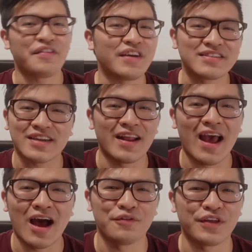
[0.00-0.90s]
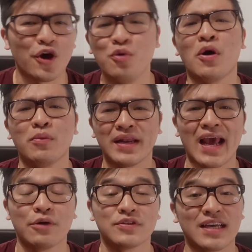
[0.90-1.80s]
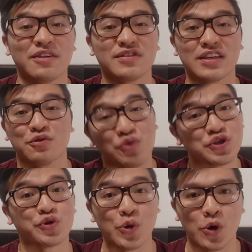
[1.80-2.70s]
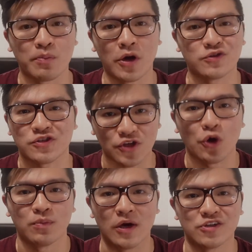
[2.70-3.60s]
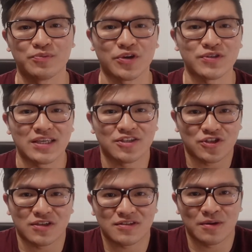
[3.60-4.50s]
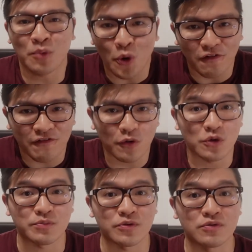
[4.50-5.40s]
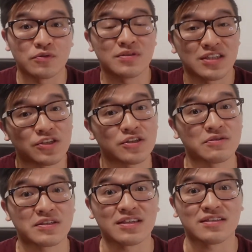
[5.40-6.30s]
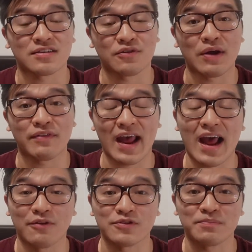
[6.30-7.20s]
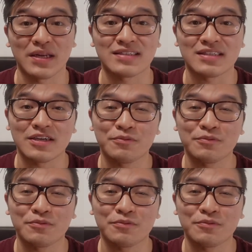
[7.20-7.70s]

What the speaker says: think it's clear how the HomePod Mini outsells the original HomePod so much, because it's just a more affordable digital assistant around the house, but it still